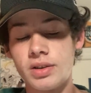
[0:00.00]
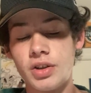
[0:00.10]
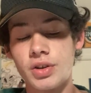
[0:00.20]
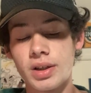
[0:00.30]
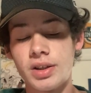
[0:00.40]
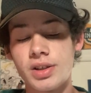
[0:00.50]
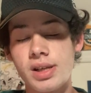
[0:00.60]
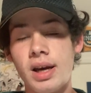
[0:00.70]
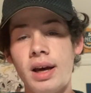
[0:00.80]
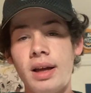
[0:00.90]
It's usually
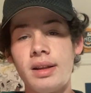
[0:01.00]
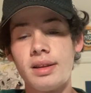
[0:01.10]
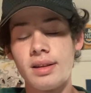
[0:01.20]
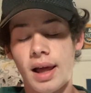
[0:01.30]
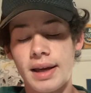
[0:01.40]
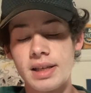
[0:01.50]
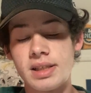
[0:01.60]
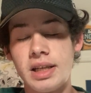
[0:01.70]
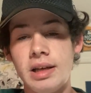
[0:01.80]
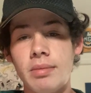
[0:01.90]
just like his
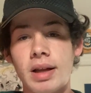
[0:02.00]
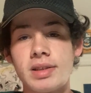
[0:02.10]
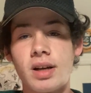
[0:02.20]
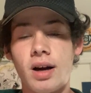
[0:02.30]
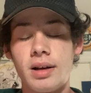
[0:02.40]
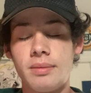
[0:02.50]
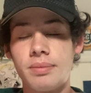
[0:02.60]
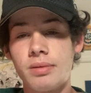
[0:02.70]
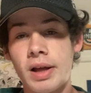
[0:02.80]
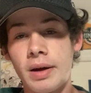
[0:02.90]
team that's not
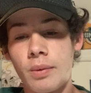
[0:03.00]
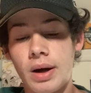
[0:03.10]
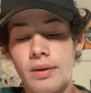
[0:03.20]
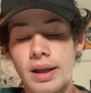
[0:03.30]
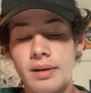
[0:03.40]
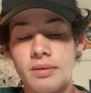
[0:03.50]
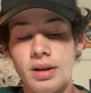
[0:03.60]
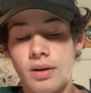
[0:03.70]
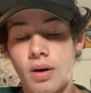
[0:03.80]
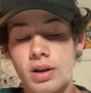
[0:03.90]
playing well that
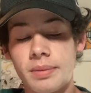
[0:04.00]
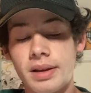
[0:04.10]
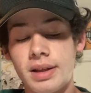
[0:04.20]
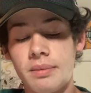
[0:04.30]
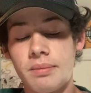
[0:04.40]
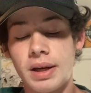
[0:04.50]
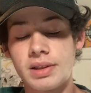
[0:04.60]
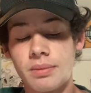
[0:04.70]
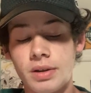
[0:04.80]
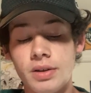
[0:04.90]
you know ultimately
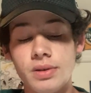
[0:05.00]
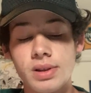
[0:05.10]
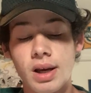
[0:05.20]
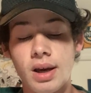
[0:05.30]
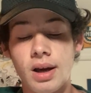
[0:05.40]
makes him lose.